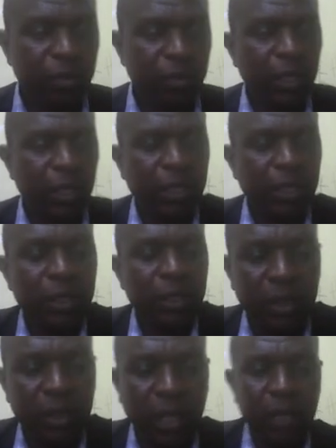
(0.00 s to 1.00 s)
that is
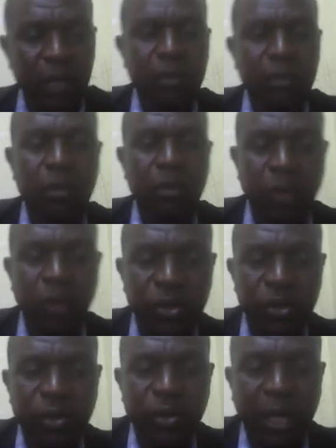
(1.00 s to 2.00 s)
going to
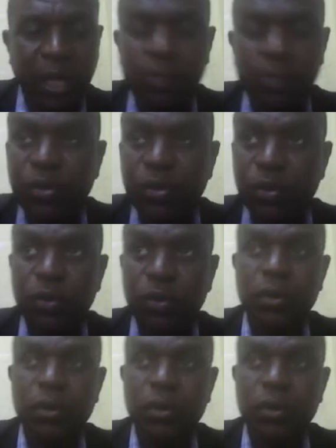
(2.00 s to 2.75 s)
help you